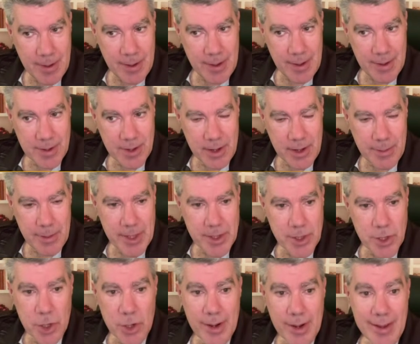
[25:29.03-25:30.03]
It's going to be
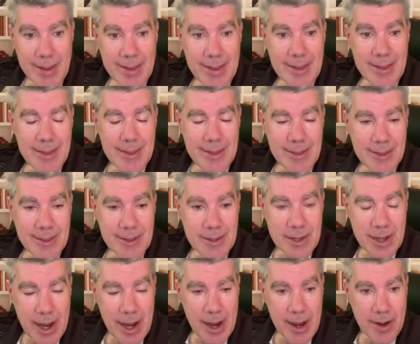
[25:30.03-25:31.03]
turning the
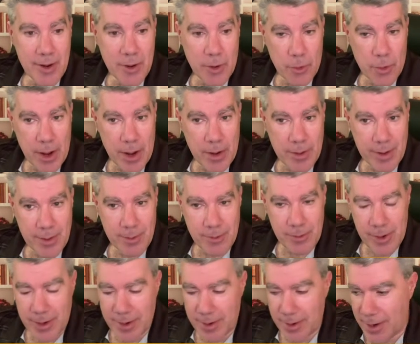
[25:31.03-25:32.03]
tide around and
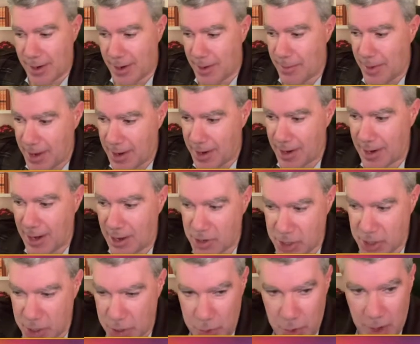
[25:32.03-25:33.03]
we're going to make Klaus
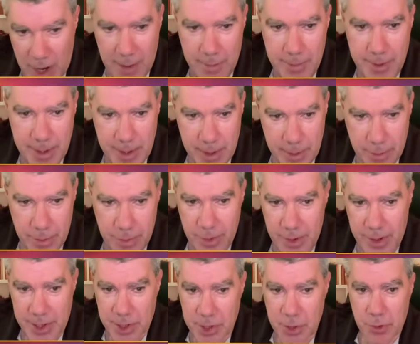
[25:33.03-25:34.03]
Schwab and the
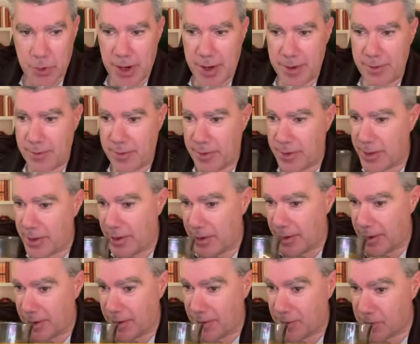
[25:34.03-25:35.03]
boys run for the
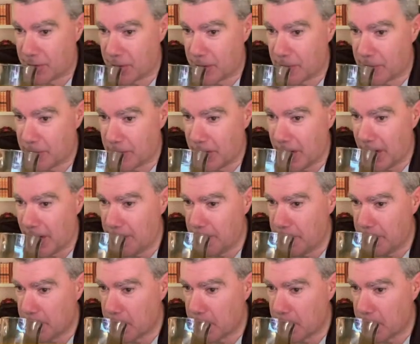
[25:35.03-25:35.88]
hills, right?